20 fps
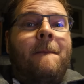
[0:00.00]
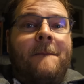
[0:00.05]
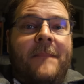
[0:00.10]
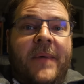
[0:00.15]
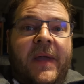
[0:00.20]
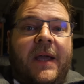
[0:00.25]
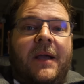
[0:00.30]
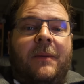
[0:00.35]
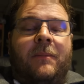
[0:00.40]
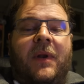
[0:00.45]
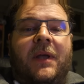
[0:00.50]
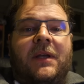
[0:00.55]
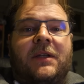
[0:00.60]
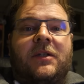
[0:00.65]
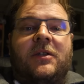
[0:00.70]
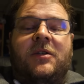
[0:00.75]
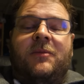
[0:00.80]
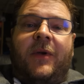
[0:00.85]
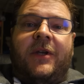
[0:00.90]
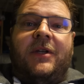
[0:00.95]
big
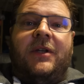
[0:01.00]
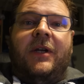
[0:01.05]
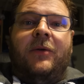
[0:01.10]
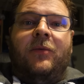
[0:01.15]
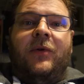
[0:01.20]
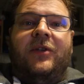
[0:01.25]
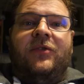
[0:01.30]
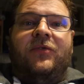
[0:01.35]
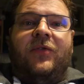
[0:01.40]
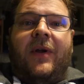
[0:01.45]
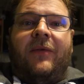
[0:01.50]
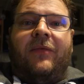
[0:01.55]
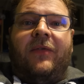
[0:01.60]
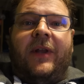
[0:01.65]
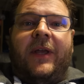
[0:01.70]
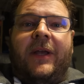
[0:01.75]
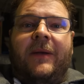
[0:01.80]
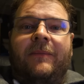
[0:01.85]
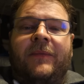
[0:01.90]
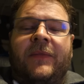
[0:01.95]
plus, especially when
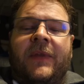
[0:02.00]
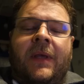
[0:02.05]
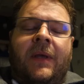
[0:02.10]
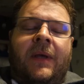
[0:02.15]
traveling.